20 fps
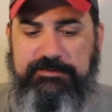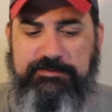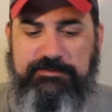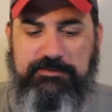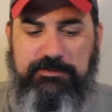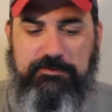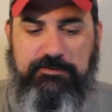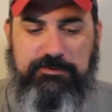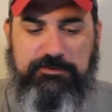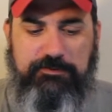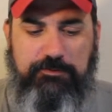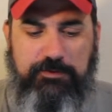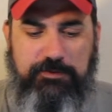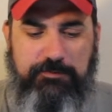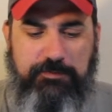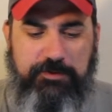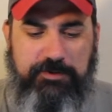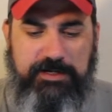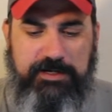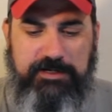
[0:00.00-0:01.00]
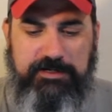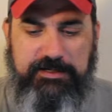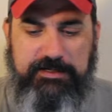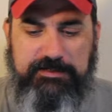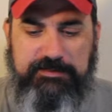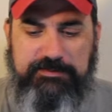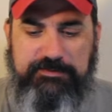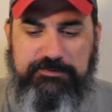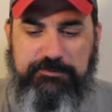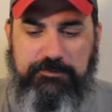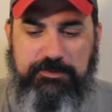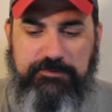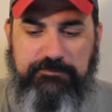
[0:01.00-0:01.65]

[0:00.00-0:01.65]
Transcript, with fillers: So the Dornbirn Indians sort